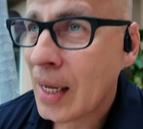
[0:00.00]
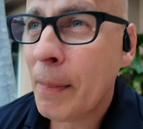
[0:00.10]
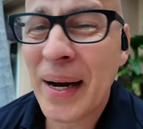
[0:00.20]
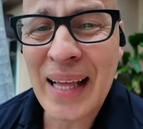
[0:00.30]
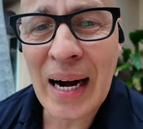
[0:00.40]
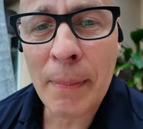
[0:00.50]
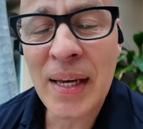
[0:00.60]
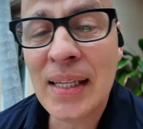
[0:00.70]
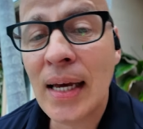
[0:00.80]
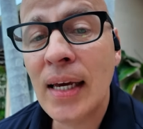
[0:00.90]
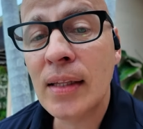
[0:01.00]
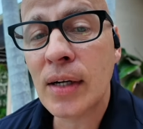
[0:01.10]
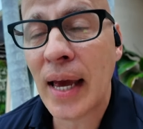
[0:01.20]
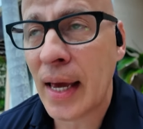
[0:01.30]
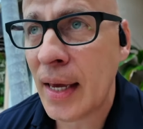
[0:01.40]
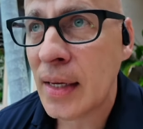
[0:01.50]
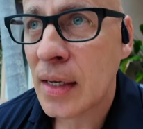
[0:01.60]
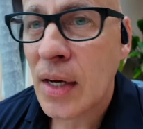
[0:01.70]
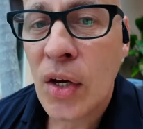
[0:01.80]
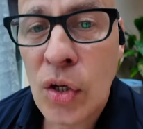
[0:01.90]
And by that I mean that either A,
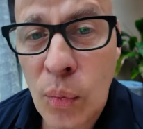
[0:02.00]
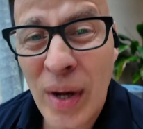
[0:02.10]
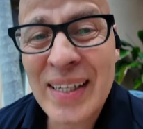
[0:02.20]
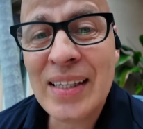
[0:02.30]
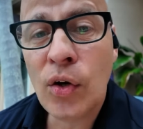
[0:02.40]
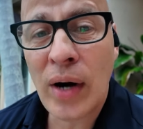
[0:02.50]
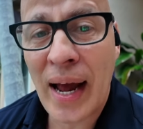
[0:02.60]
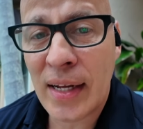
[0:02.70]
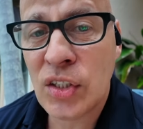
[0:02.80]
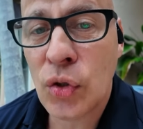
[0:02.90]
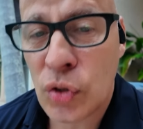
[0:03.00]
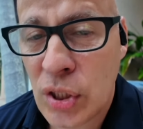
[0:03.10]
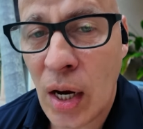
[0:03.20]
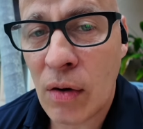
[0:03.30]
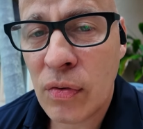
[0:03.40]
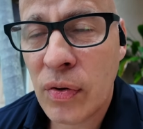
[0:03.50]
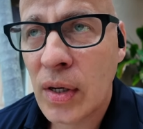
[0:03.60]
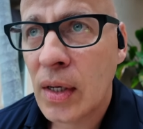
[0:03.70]
you're running your ads yourself,